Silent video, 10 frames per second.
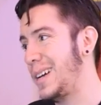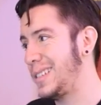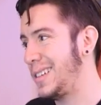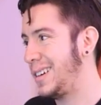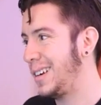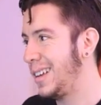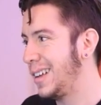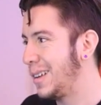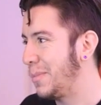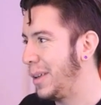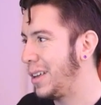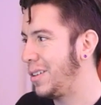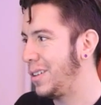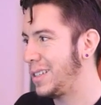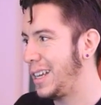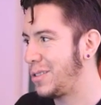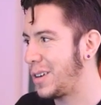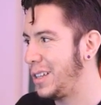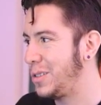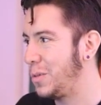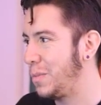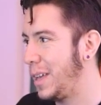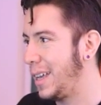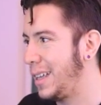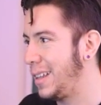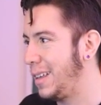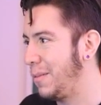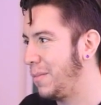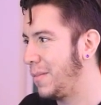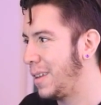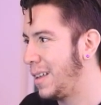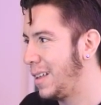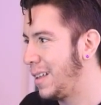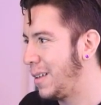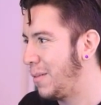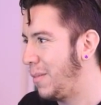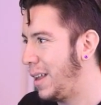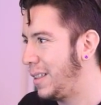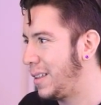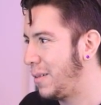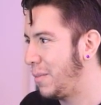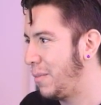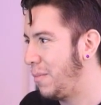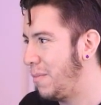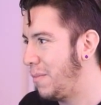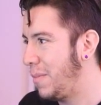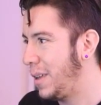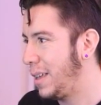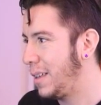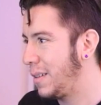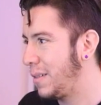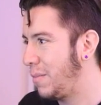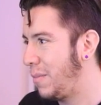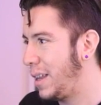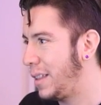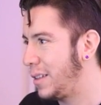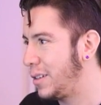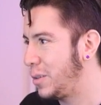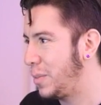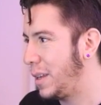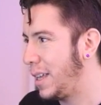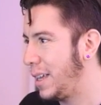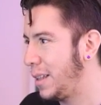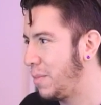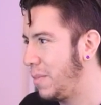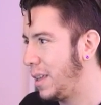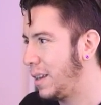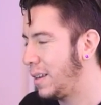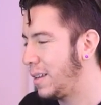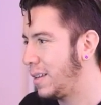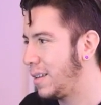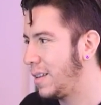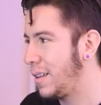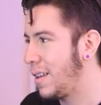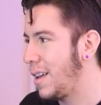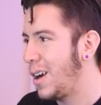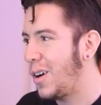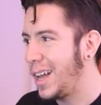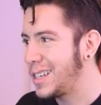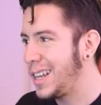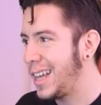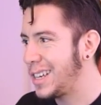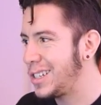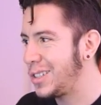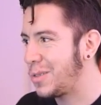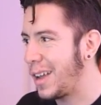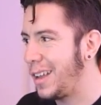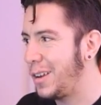in master because I tried to make it in Blender 2.8 bin, or actually I can just